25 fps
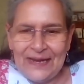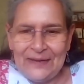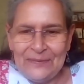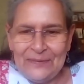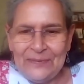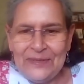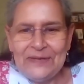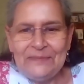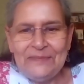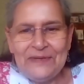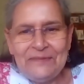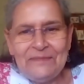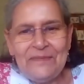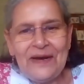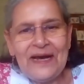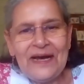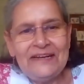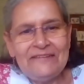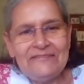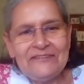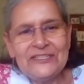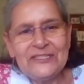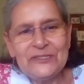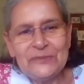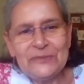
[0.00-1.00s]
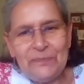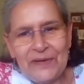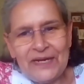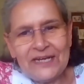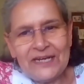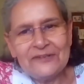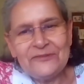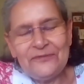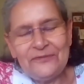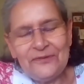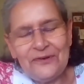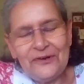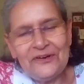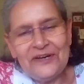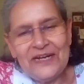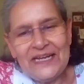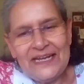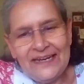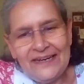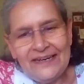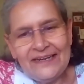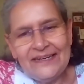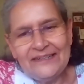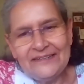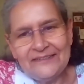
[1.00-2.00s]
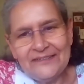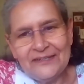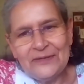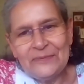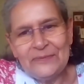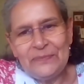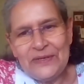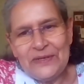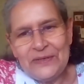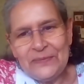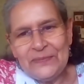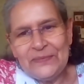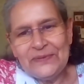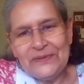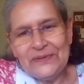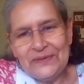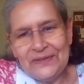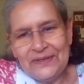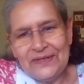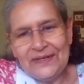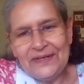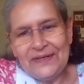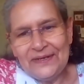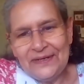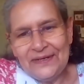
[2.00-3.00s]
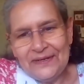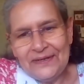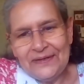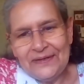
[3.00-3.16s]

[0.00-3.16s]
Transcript: And maybe my respect for illiterate people